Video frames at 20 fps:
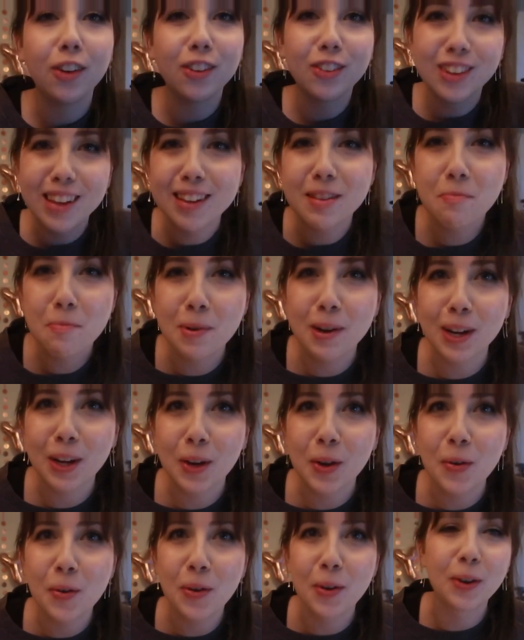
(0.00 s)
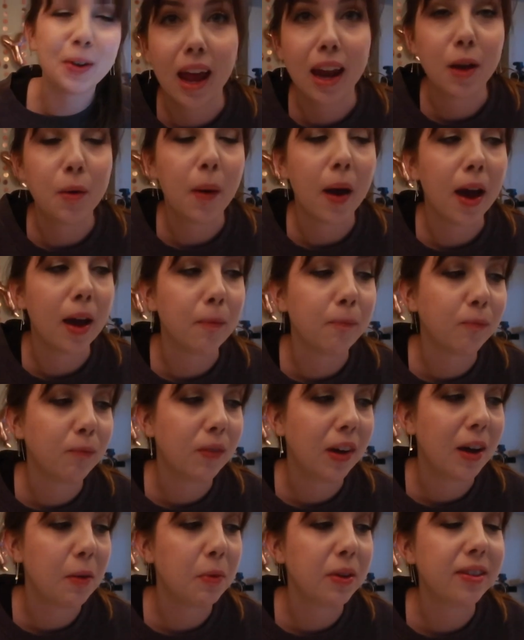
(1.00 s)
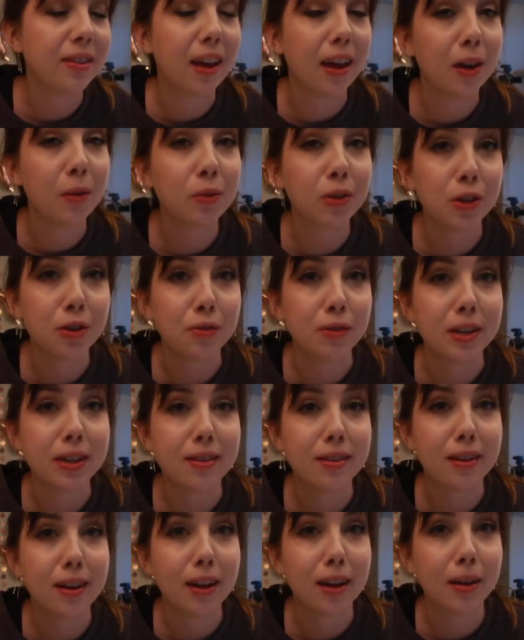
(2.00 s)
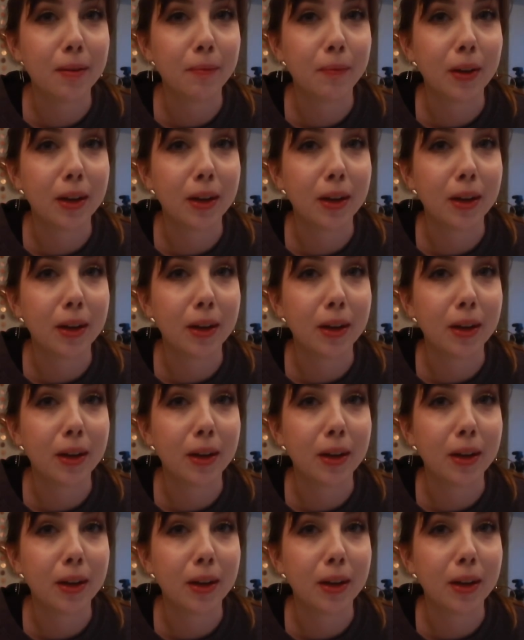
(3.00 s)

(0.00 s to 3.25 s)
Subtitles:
So that's pretty cool. Anyway, I was saying I was gonna read tonight.